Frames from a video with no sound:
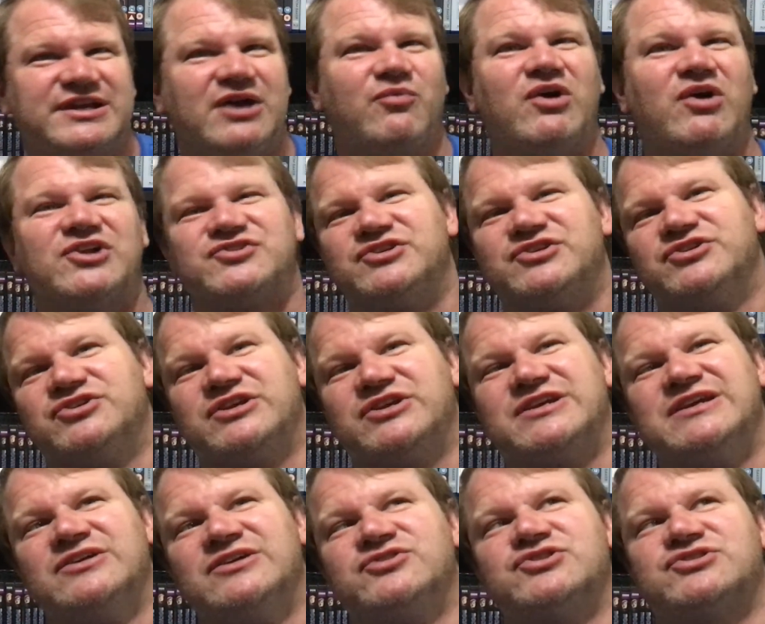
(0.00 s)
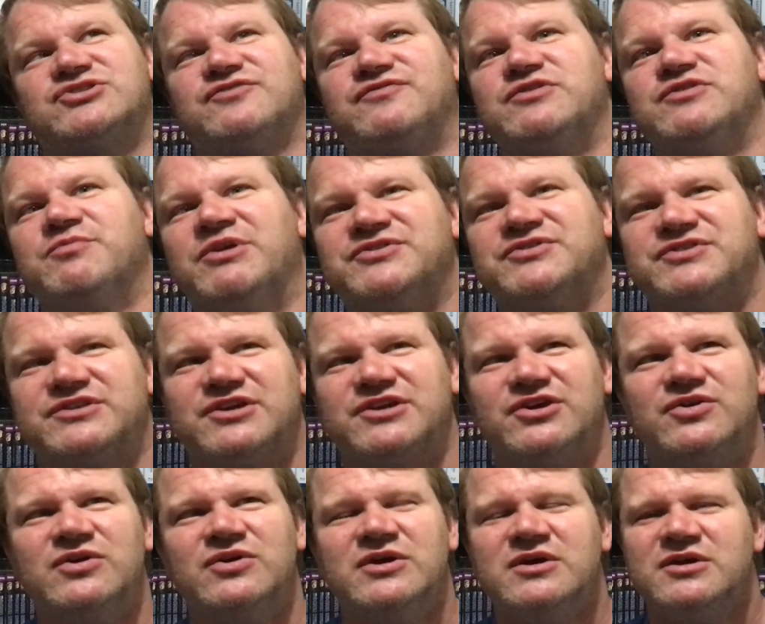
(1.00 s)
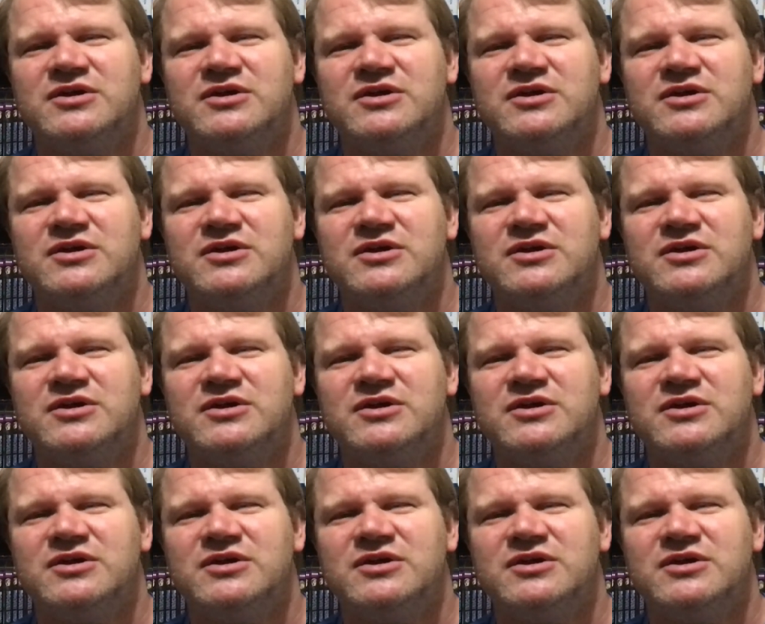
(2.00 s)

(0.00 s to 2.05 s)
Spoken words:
I watched it again just a few months ago.